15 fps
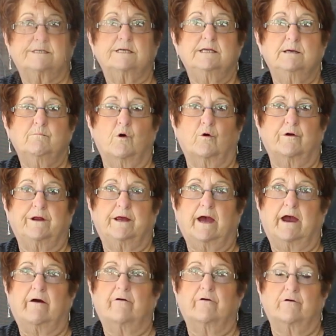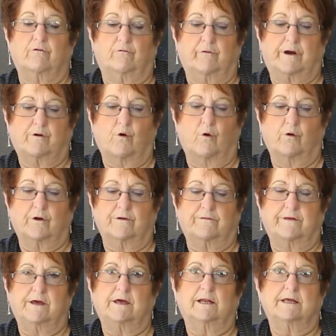Sydney Morning Herald recorded
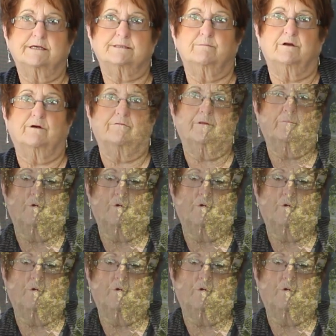the enlistment of